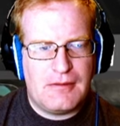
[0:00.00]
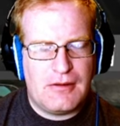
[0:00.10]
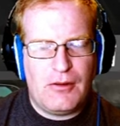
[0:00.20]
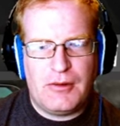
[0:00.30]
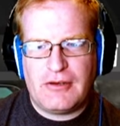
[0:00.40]

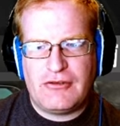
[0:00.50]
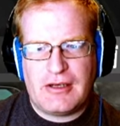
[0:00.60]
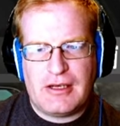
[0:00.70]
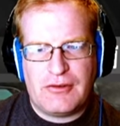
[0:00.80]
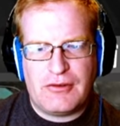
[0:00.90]
Oh yeah, check
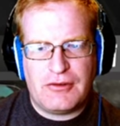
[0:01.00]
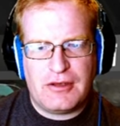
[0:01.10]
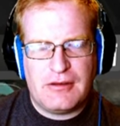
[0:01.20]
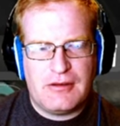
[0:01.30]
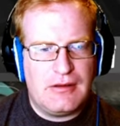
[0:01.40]
it out,
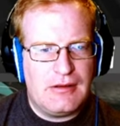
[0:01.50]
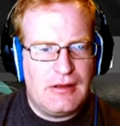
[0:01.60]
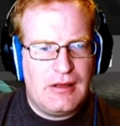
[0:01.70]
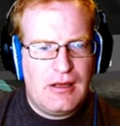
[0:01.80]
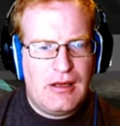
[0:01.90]
Salty.
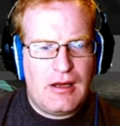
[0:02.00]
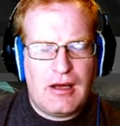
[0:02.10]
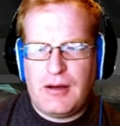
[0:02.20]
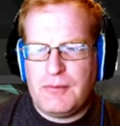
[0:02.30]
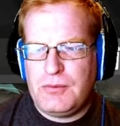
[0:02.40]

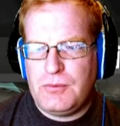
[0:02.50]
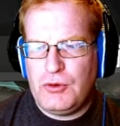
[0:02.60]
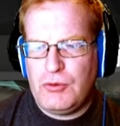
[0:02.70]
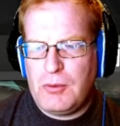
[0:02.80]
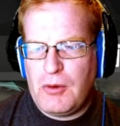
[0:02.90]
Um,
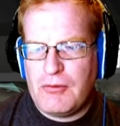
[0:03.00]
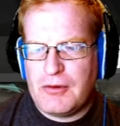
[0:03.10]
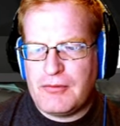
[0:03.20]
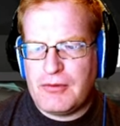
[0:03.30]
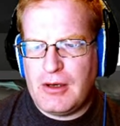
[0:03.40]
you come
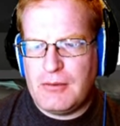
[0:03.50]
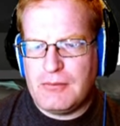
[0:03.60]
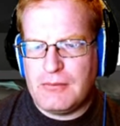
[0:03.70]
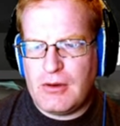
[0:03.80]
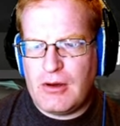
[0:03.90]
over
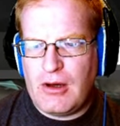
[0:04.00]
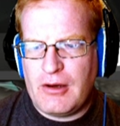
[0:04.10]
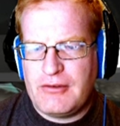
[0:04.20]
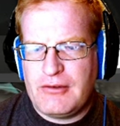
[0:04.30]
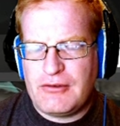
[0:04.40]
from
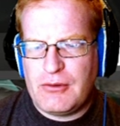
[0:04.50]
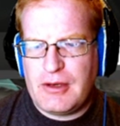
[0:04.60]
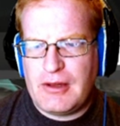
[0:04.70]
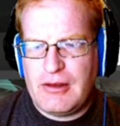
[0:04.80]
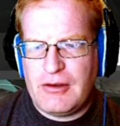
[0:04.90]
Og's Discord,
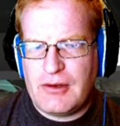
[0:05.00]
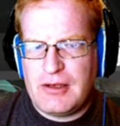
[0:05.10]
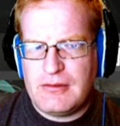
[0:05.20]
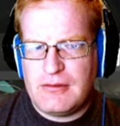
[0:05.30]
I think, right?